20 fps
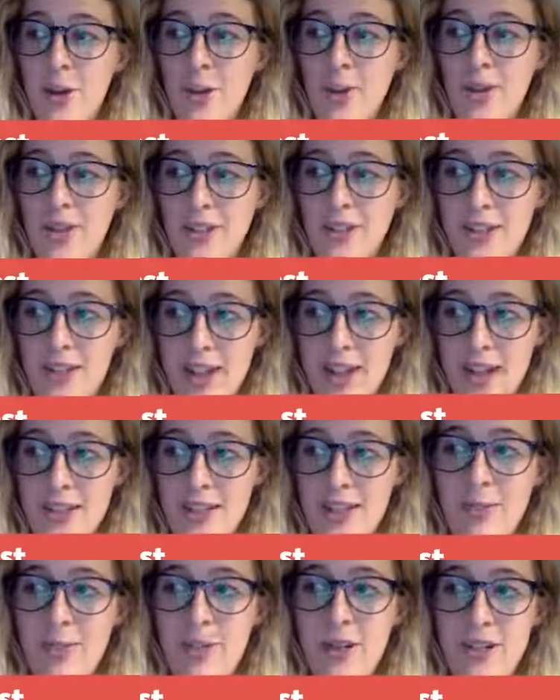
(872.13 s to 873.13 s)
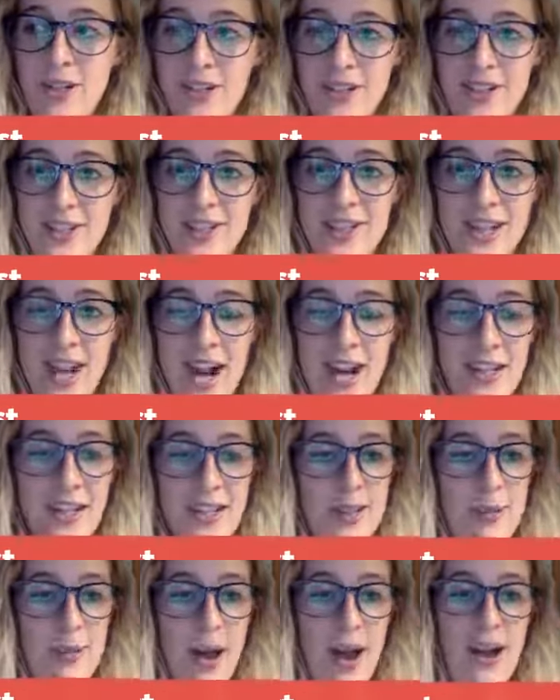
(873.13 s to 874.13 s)
was looking at some Pinterest
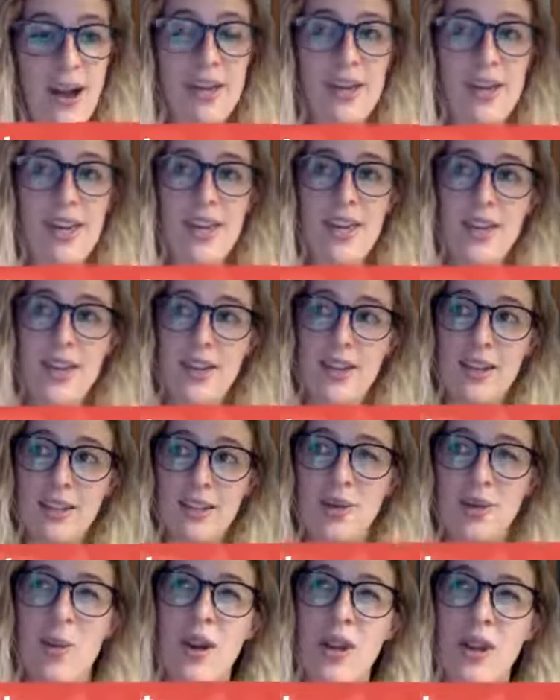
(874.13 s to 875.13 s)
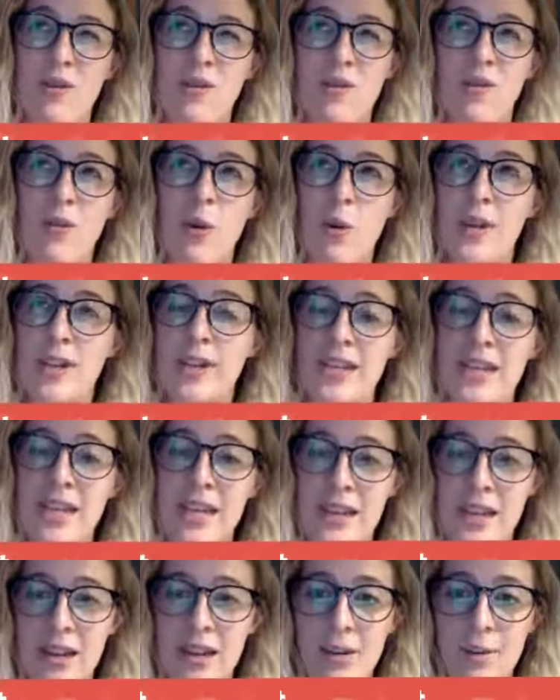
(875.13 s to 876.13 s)
stats back in
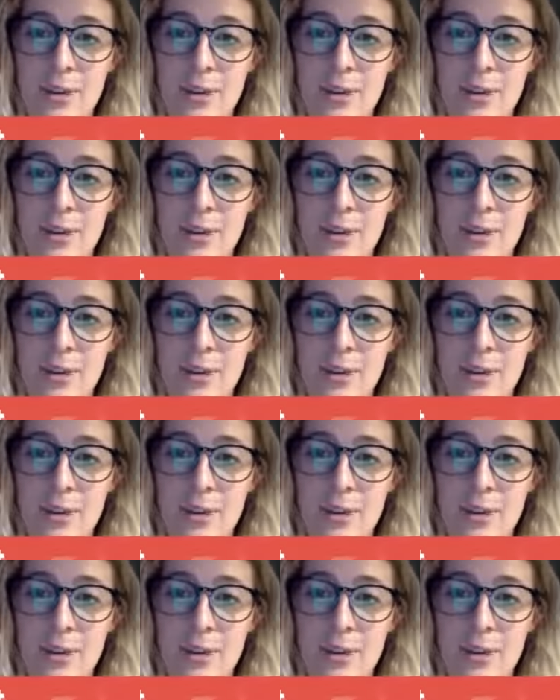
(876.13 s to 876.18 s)
2014,